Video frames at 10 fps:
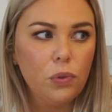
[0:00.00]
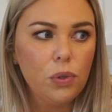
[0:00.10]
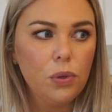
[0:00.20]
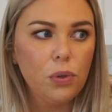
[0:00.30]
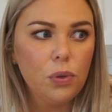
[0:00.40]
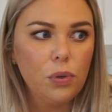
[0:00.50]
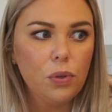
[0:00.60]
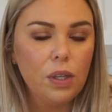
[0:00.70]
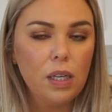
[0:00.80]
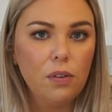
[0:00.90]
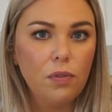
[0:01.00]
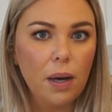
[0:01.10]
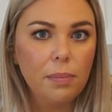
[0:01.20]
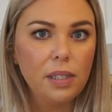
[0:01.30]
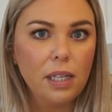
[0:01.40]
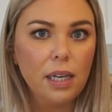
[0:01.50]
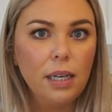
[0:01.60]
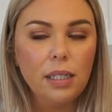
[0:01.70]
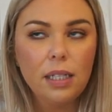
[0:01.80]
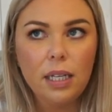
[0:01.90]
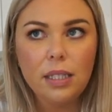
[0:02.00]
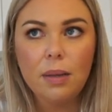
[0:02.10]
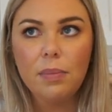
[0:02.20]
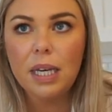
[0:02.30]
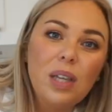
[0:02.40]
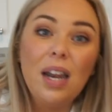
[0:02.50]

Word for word: to the pharmacy to get something,